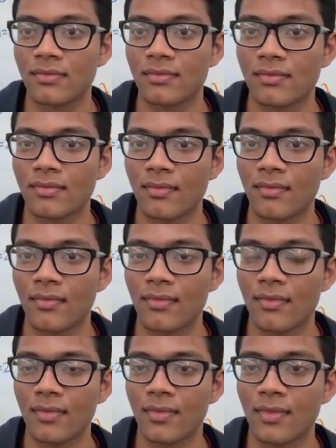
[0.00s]

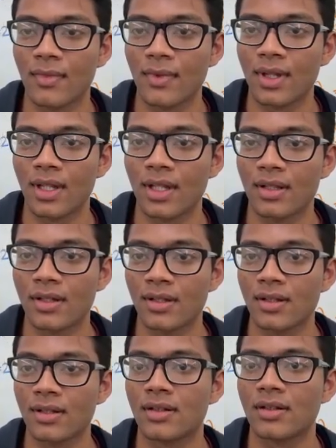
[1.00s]

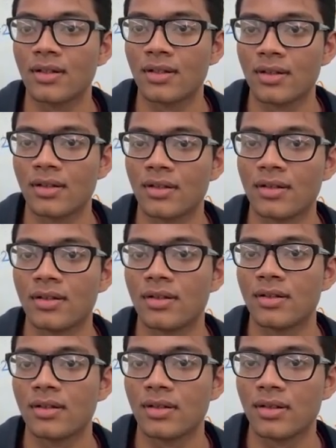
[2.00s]

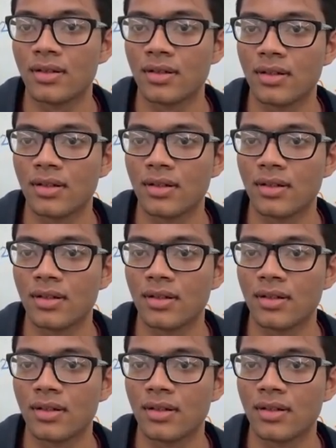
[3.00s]
No words are spoken by the person on screen.